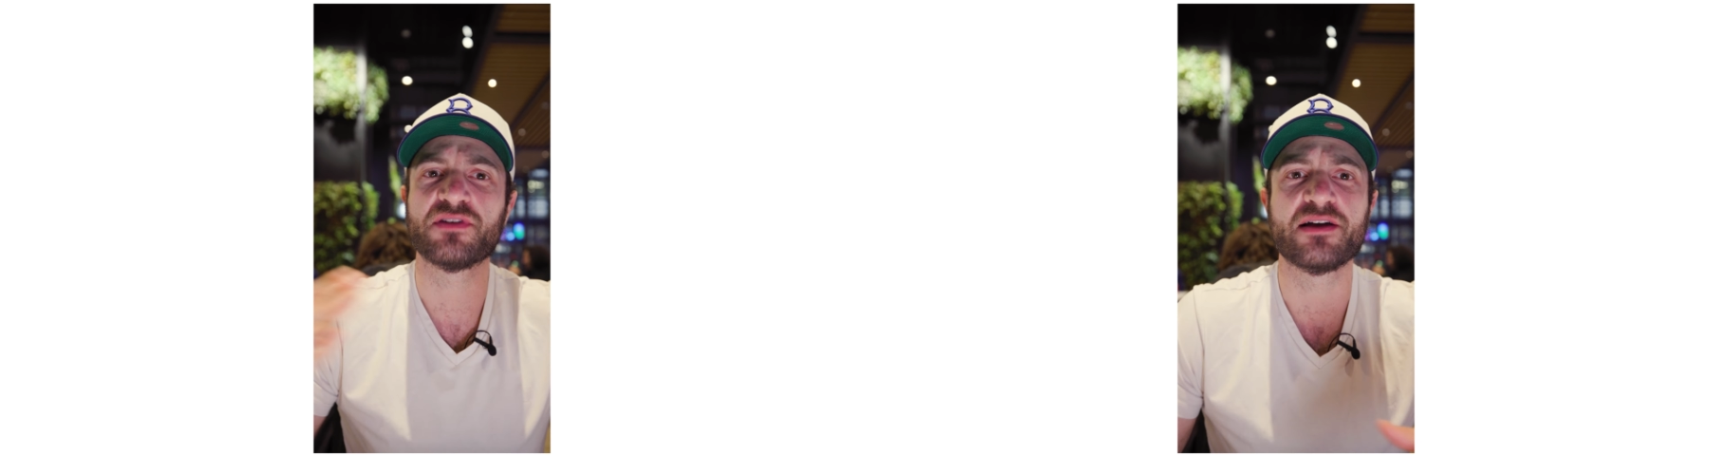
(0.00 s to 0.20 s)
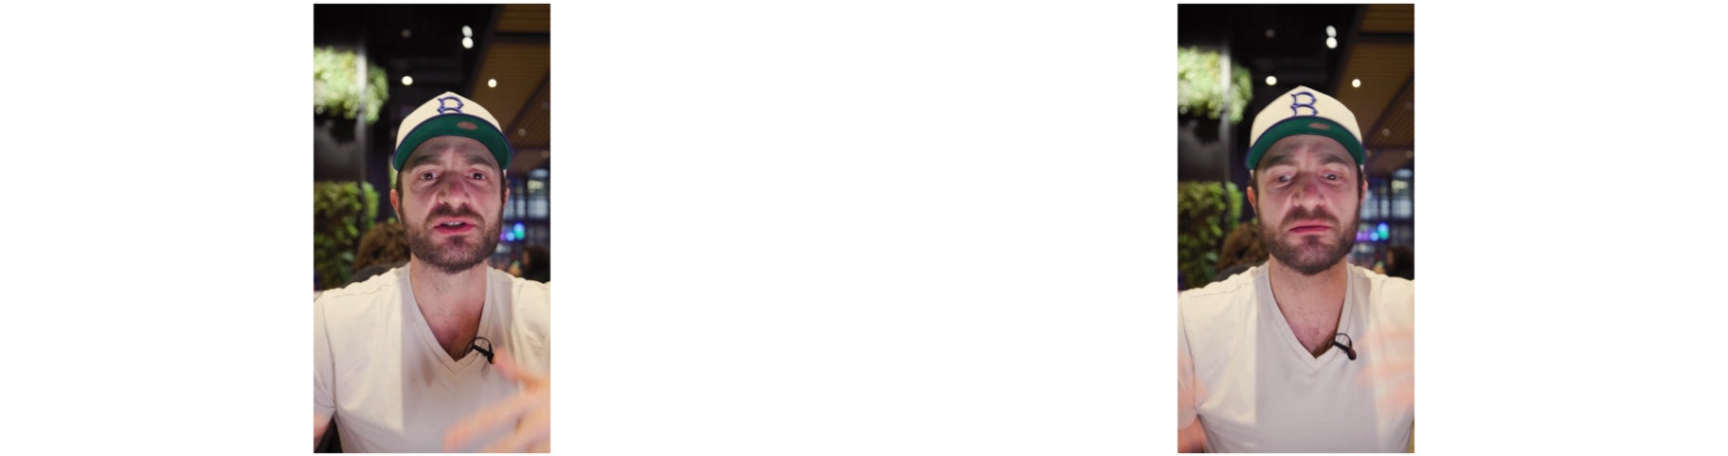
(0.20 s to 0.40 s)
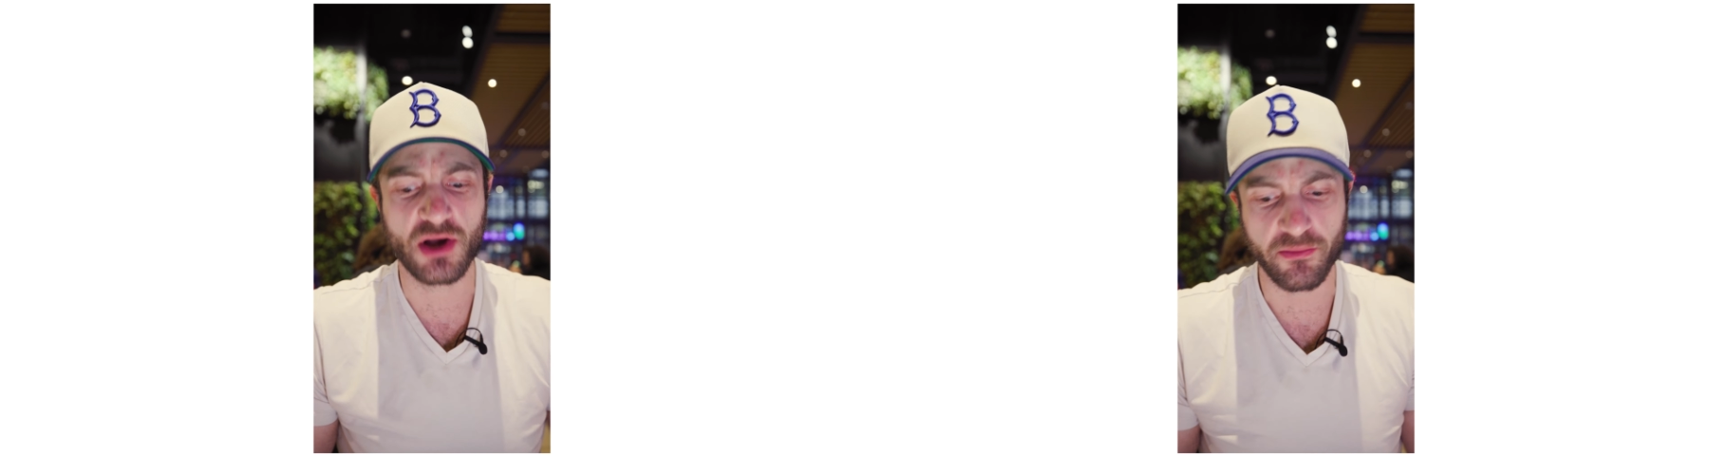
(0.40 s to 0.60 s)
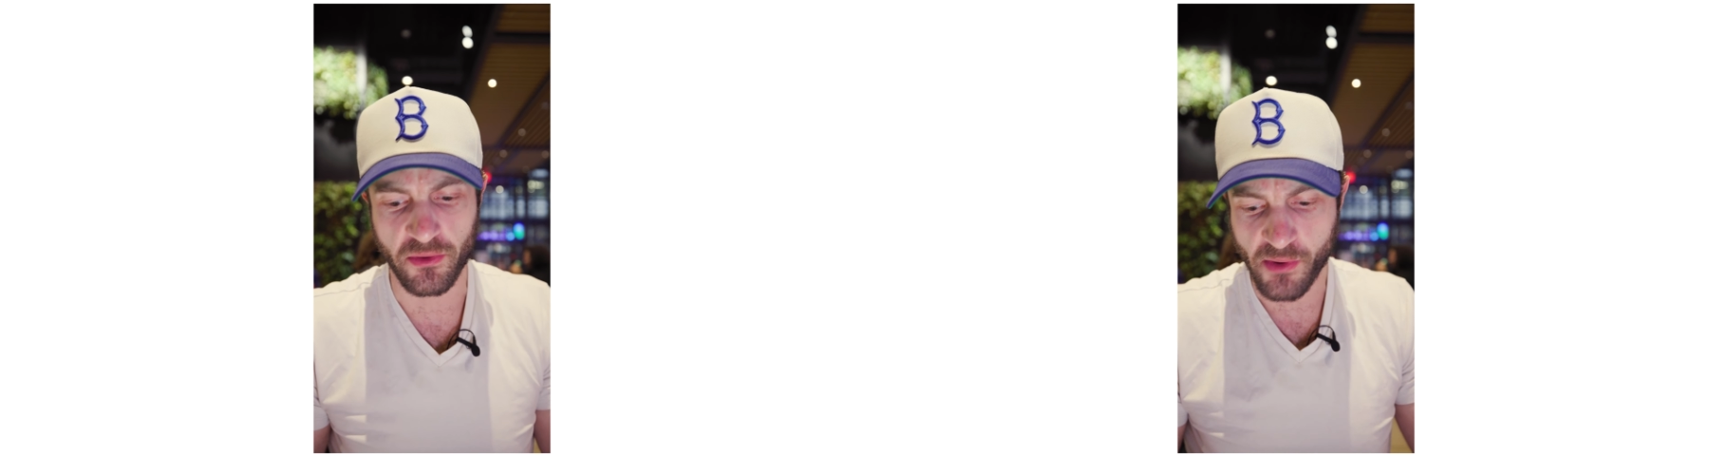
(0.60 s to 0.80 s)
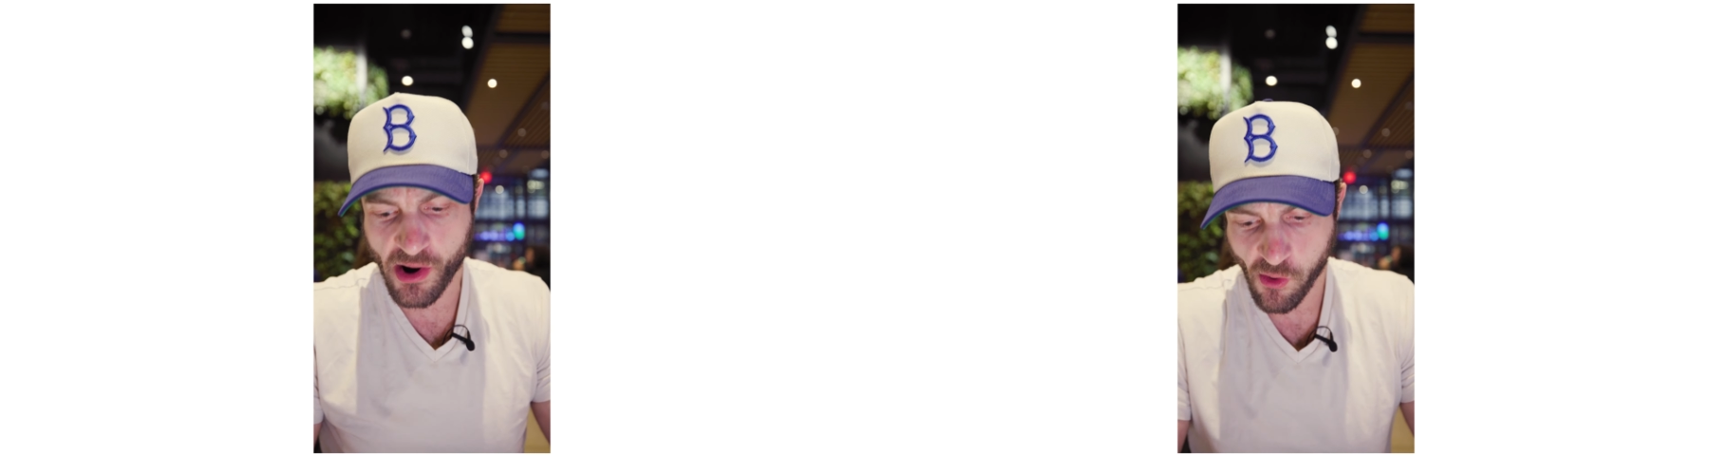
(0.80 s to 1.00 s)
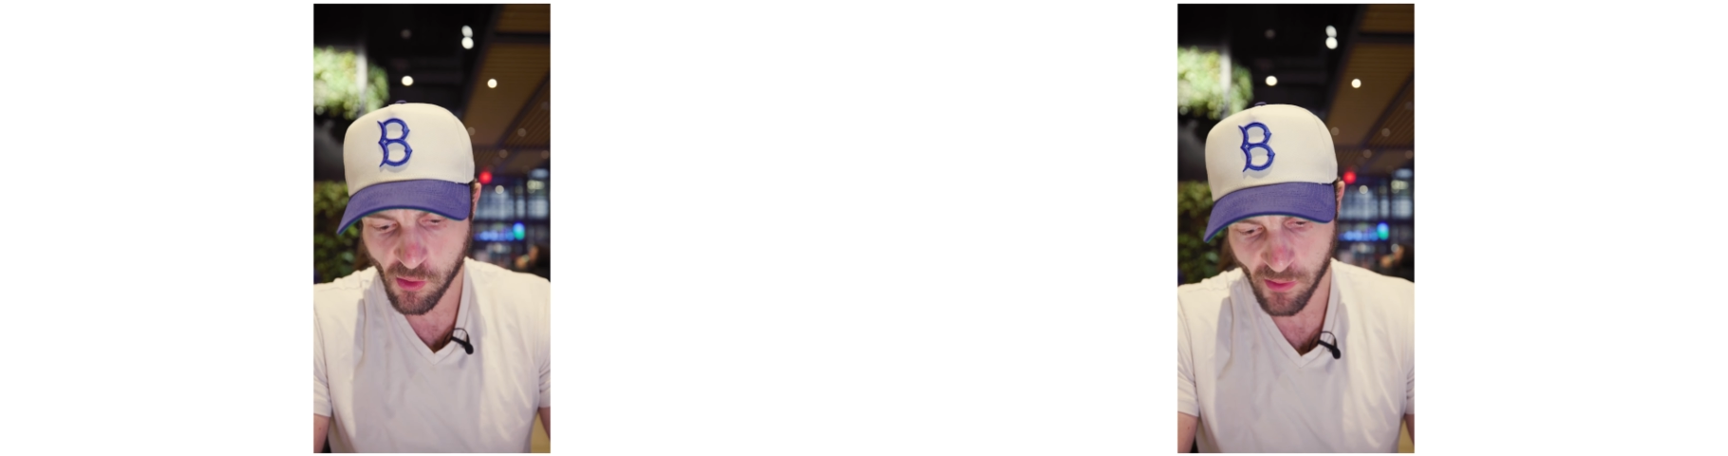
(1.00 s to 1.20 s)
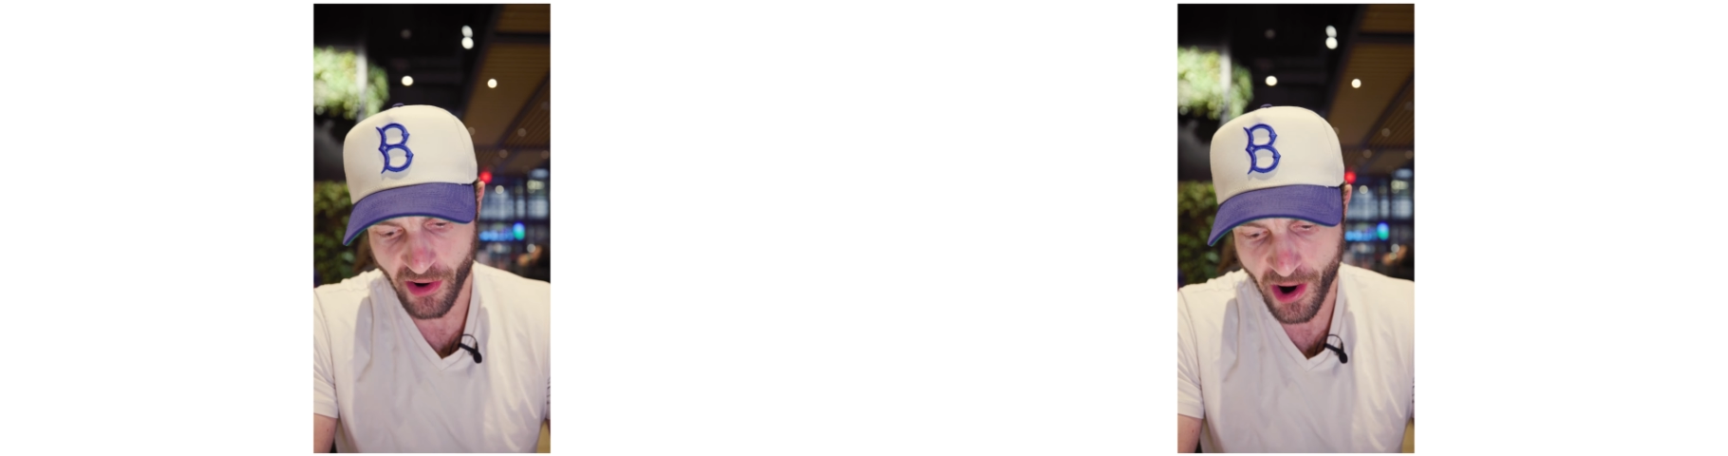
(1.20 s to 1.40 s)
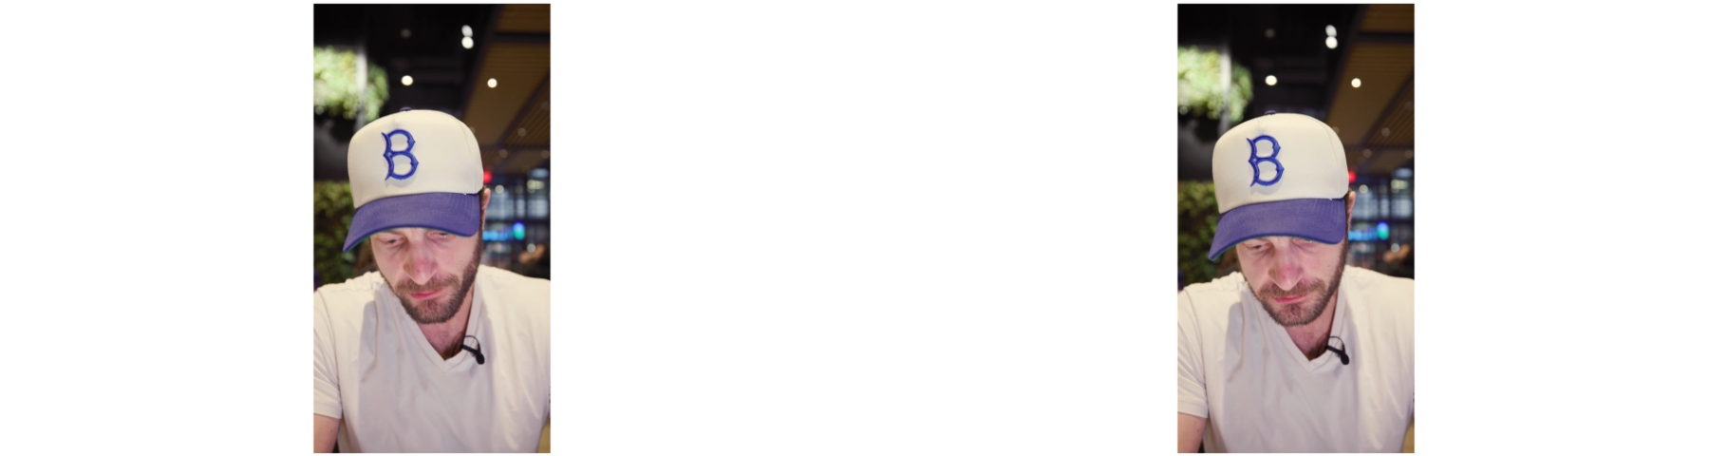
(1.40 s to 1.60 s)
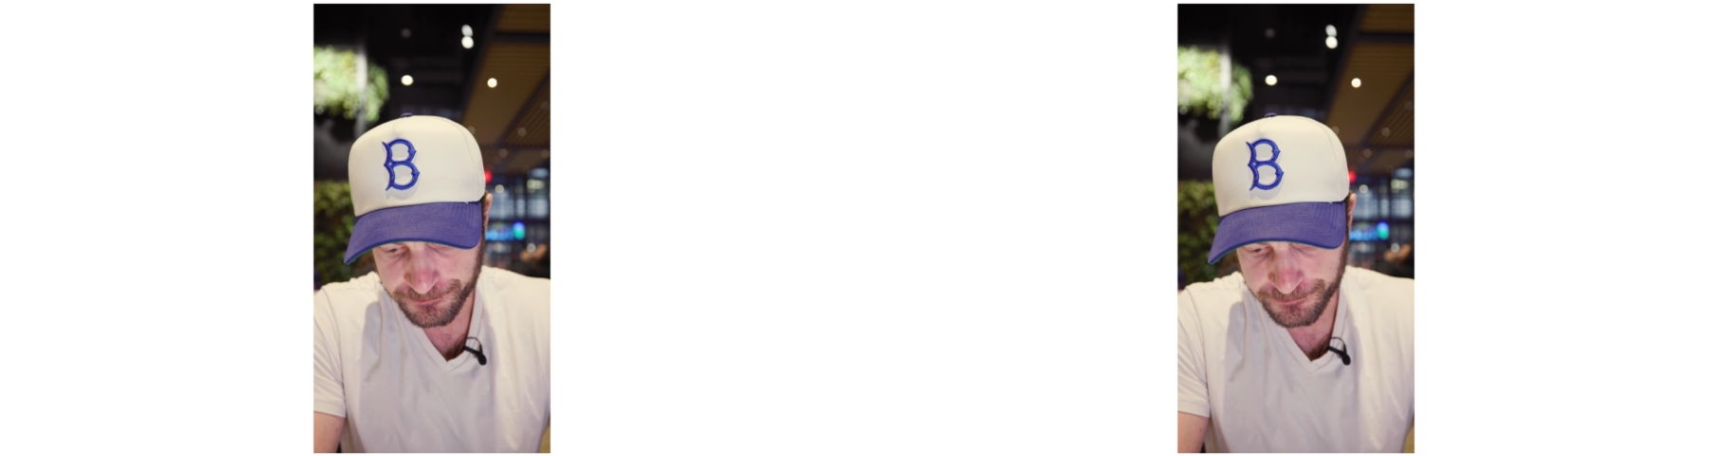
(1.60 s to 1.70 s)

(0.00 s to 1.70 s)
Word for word: flavors and blah blah blah. Oh my god.